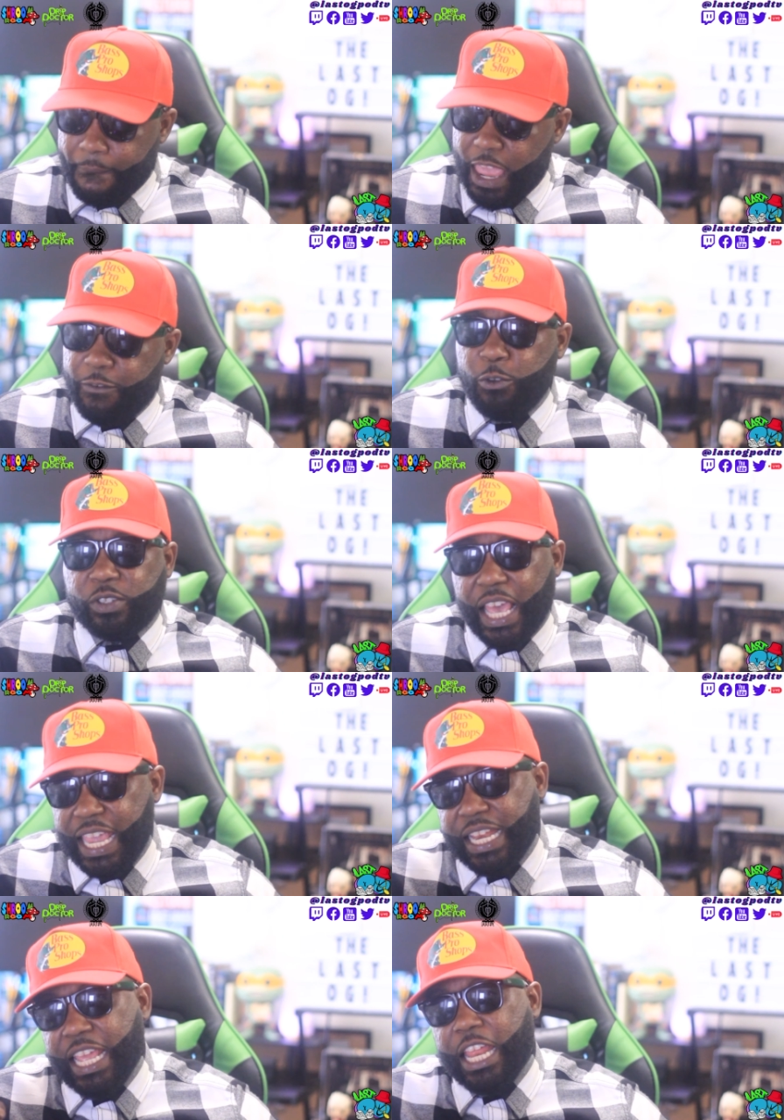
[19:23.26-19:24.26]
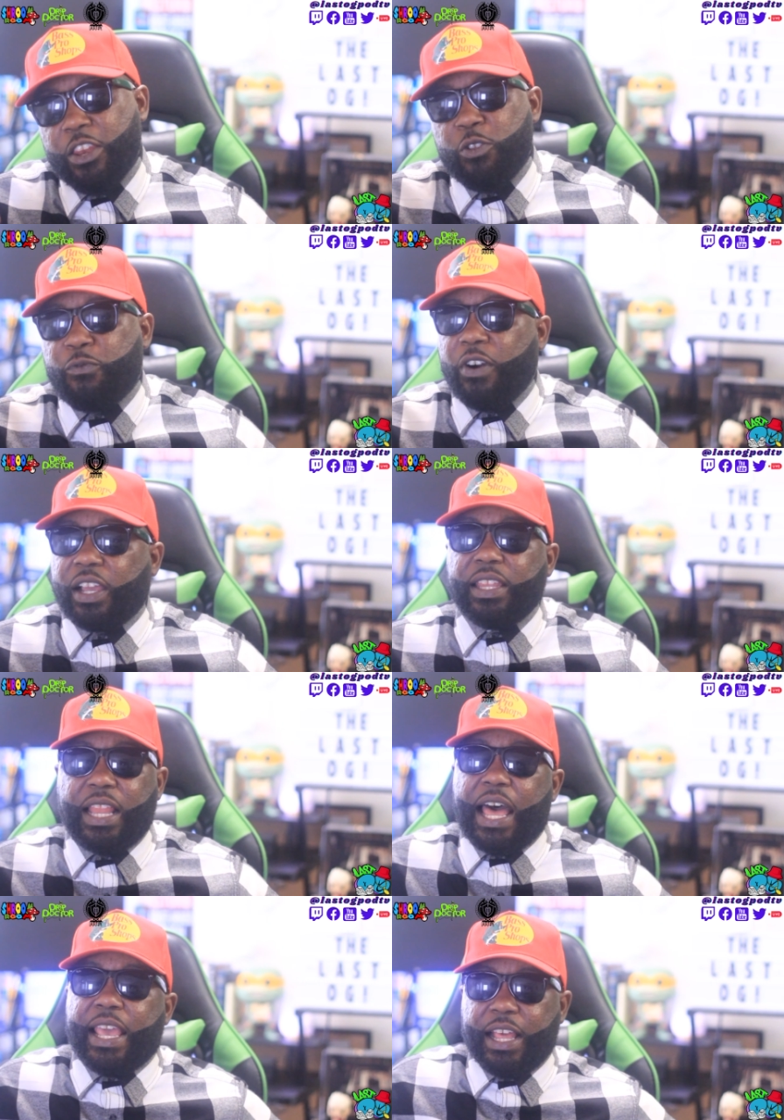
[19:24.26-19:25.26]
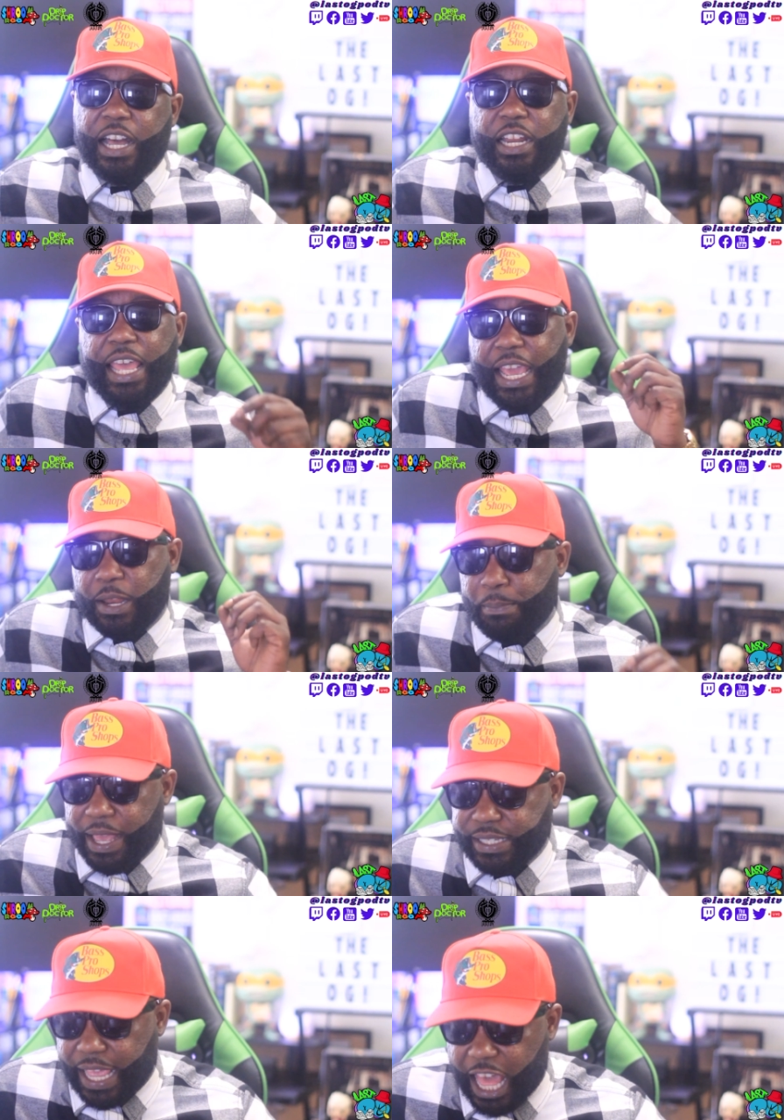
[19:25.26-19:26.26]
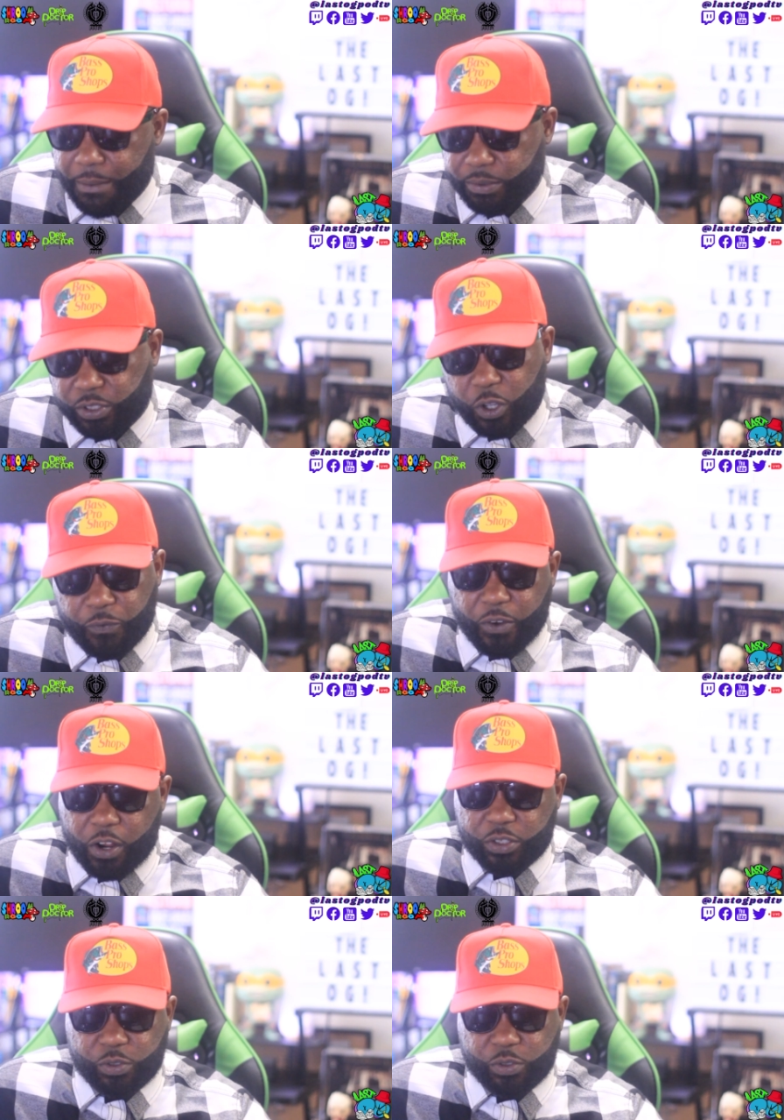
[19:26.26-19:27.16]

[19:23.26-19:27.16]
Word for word: If you say he didn't, you fucking lying. Gunna had the best album so far in